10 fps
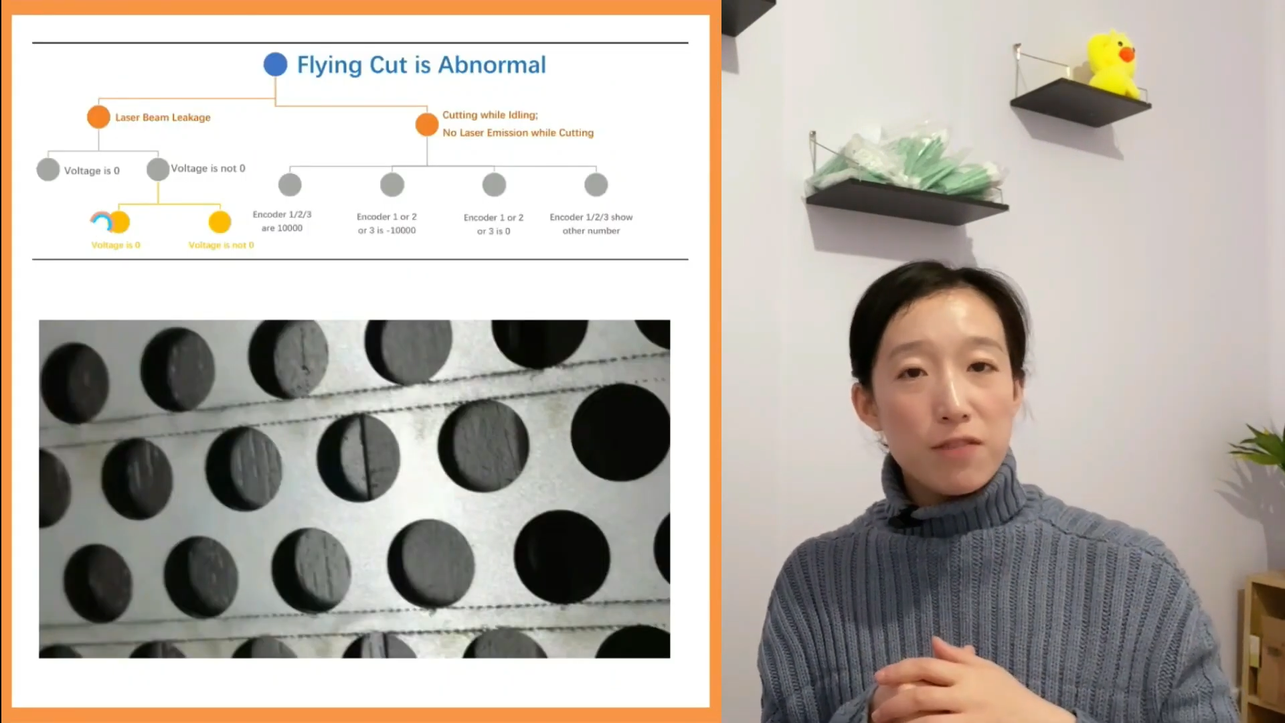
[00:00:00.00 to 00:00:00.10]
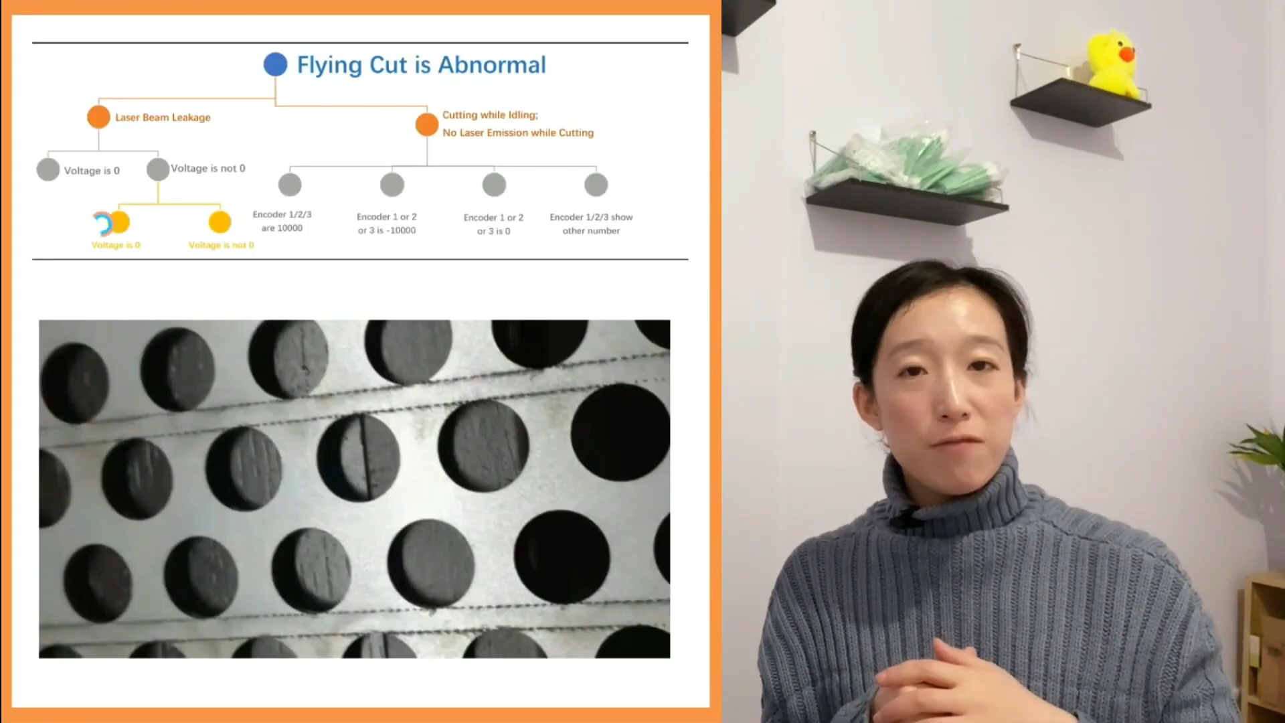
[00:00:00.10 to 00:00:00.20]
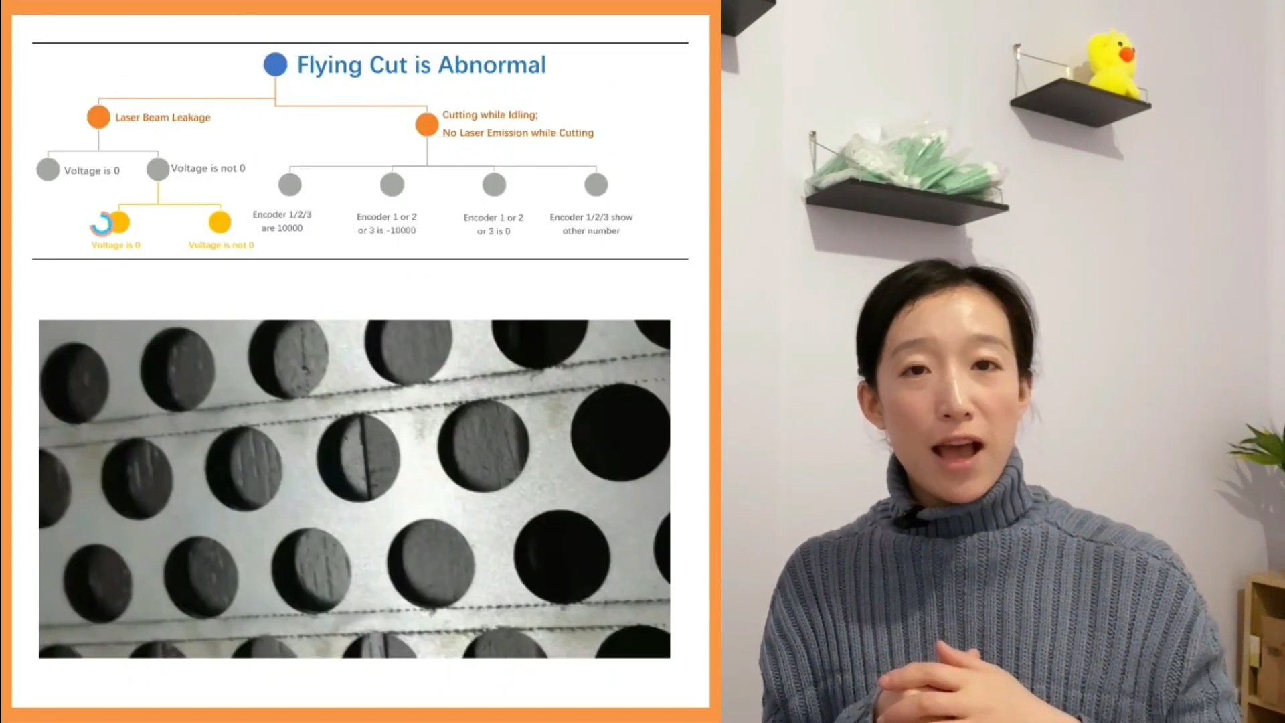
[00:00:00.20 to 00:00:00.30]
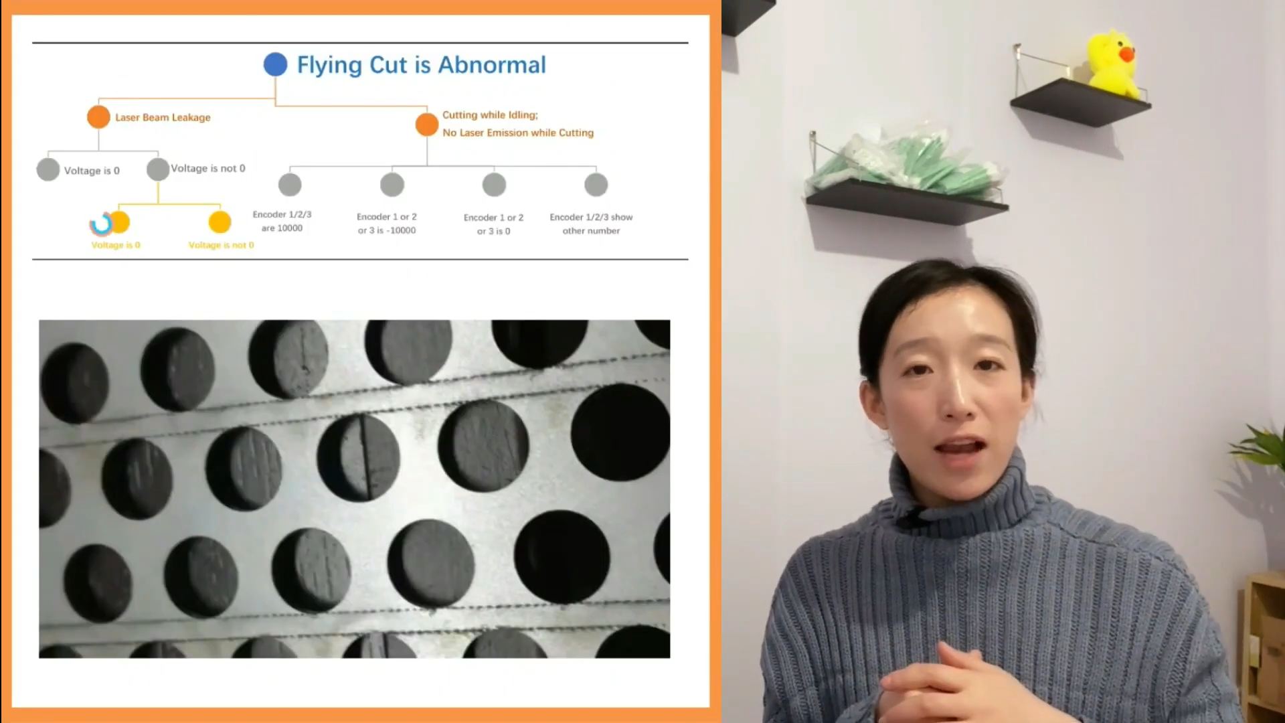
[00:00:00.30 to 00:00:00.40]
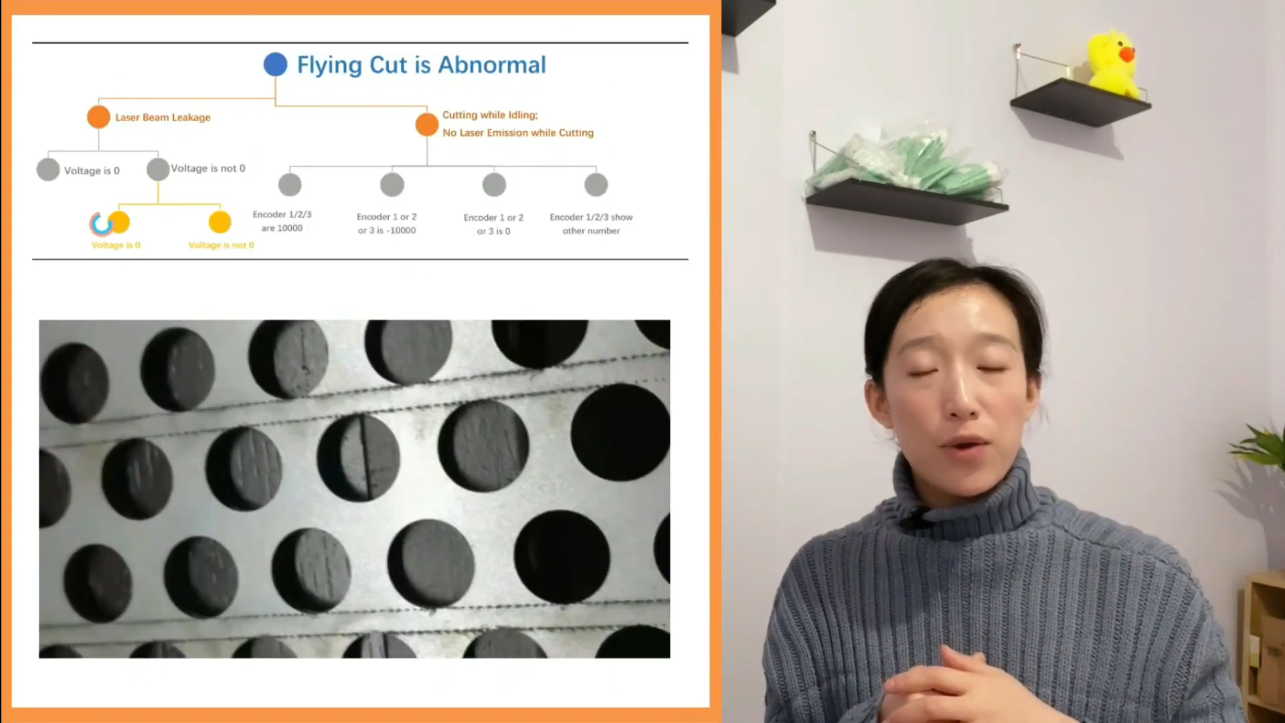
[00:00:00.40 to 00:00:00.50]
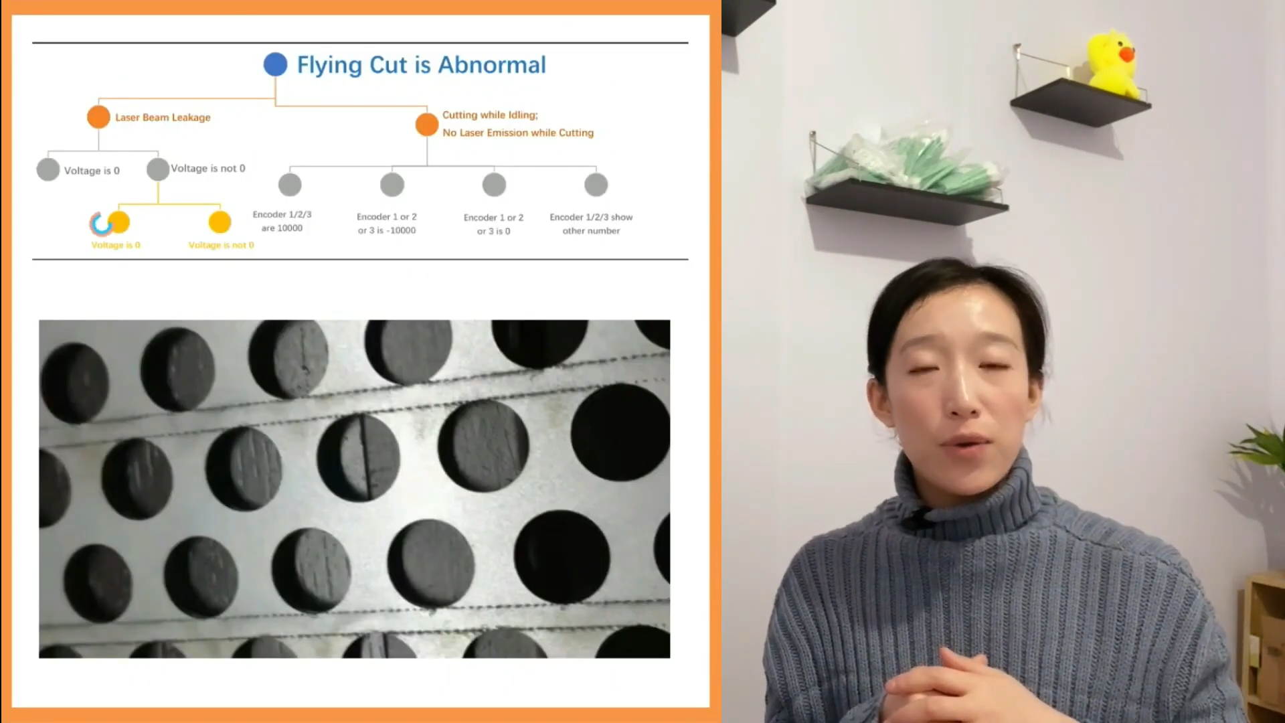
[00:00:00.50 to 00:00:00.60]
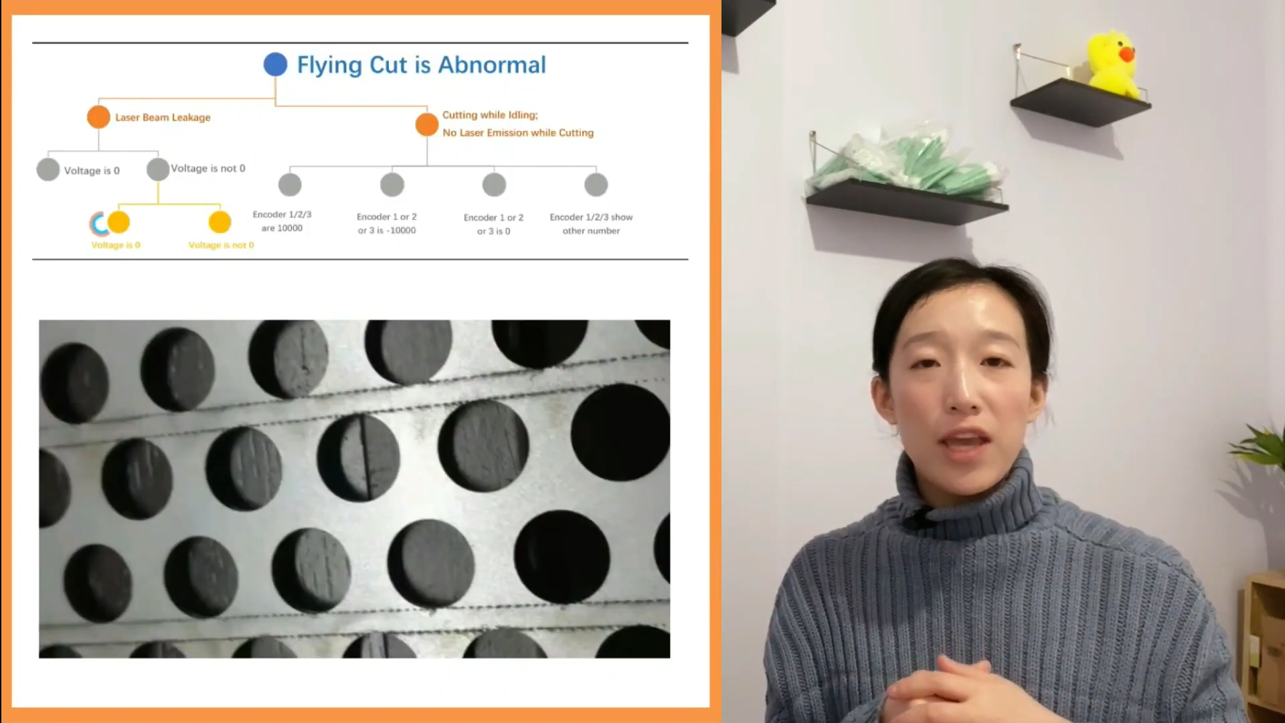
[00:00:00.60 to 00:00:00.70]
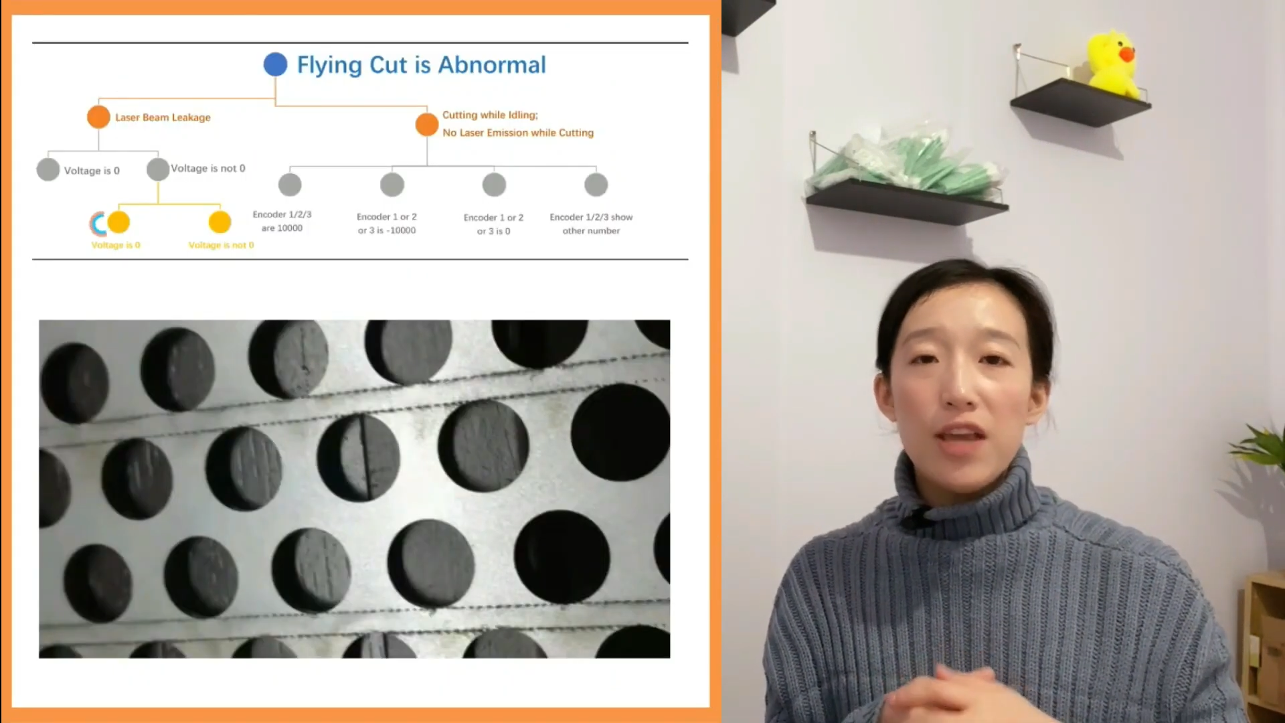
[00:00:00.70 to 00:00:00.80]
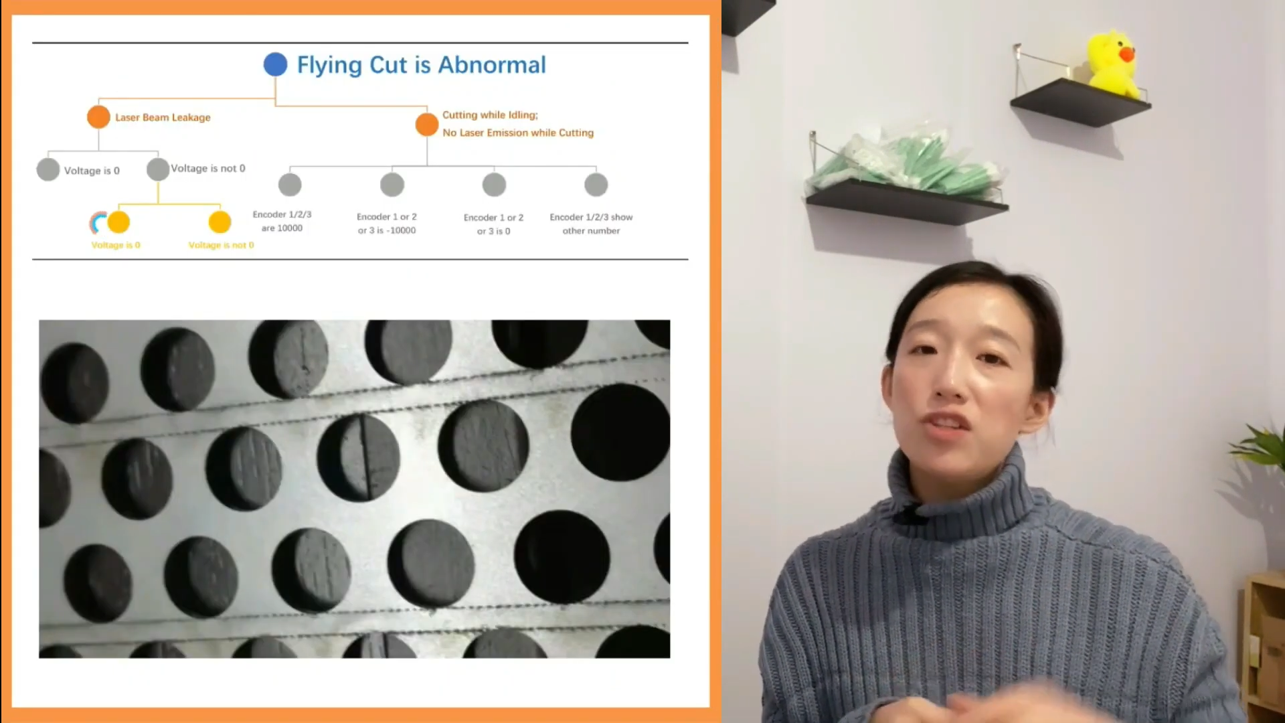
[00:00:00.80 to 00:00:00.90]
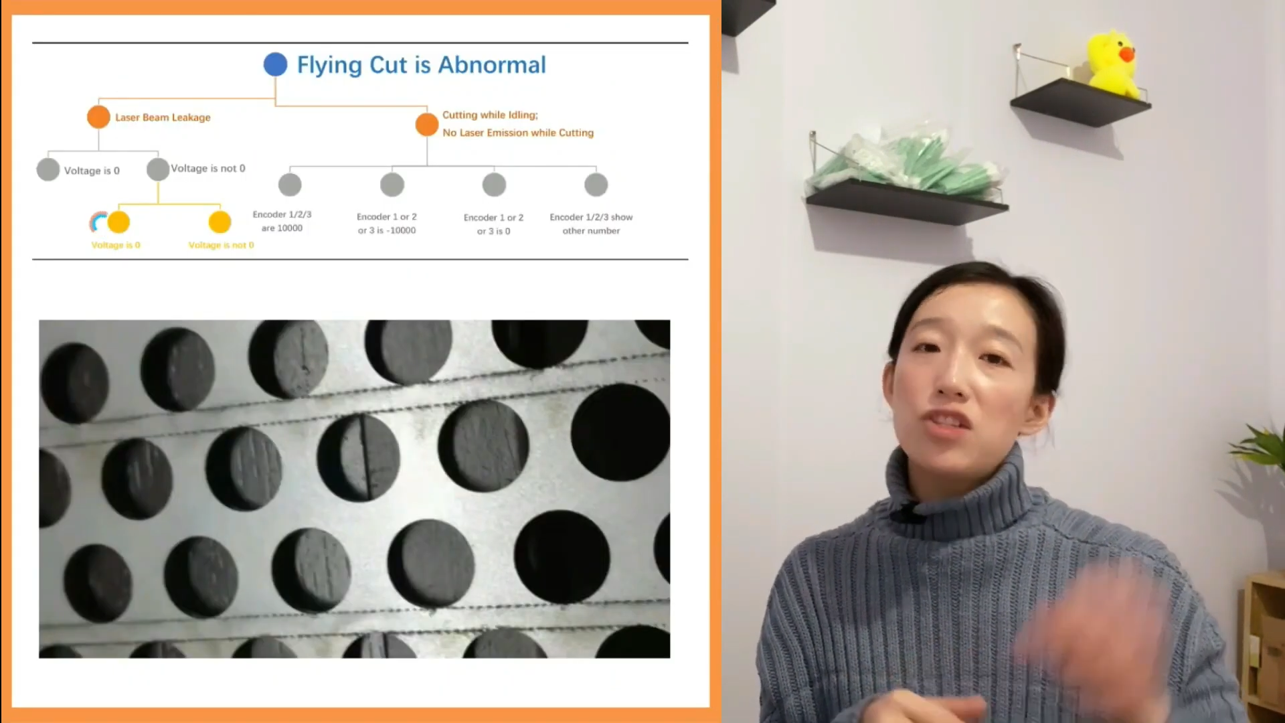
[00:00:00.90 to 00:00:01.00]
value
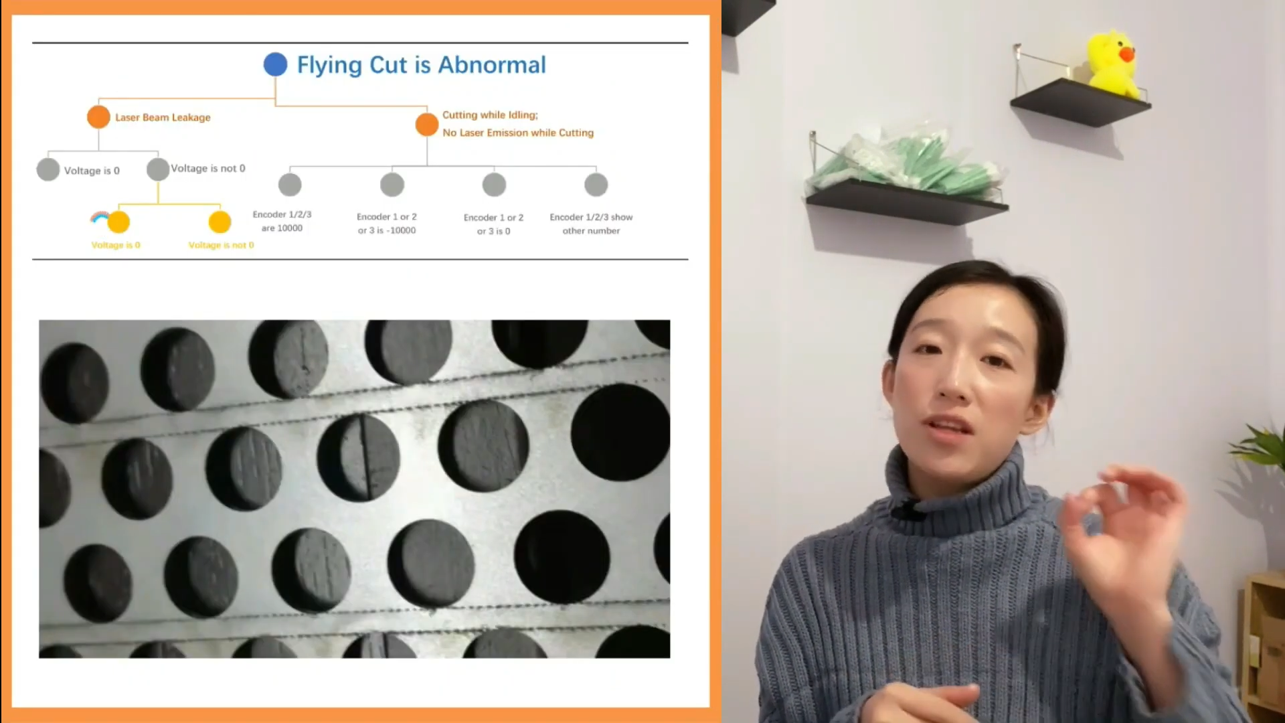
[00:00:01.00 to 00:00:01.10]
is